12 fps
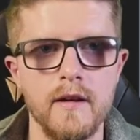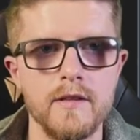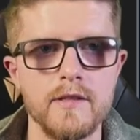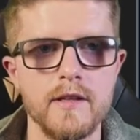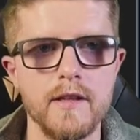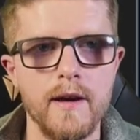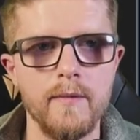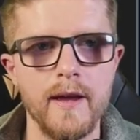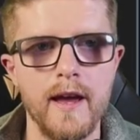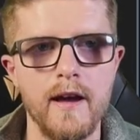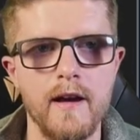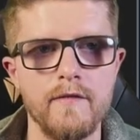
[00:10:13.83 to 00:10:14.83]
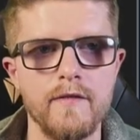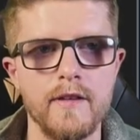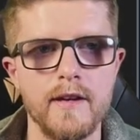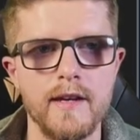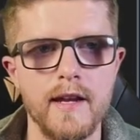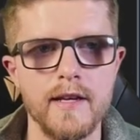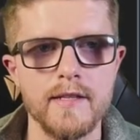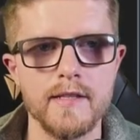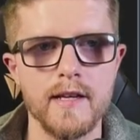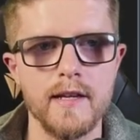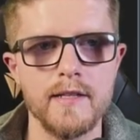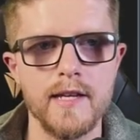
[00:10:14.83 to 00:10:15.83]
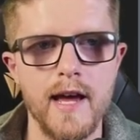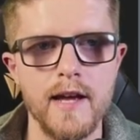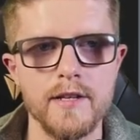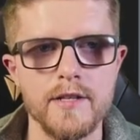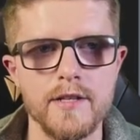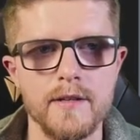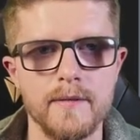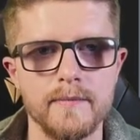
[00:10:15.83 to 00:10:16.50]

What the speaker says: So there we have the disk attached.